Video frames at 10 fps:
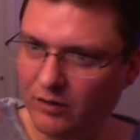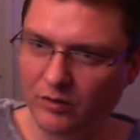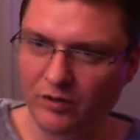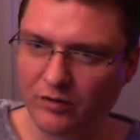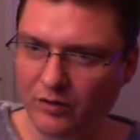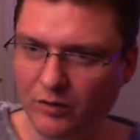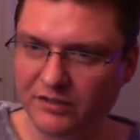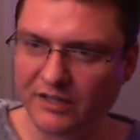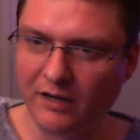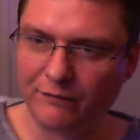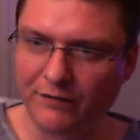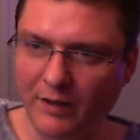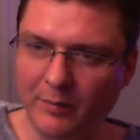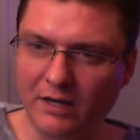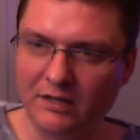you you you sound
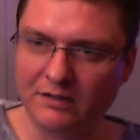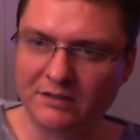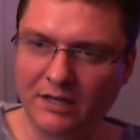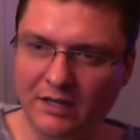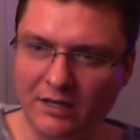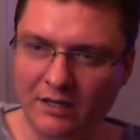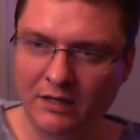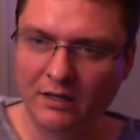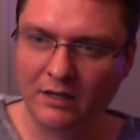feminine saying.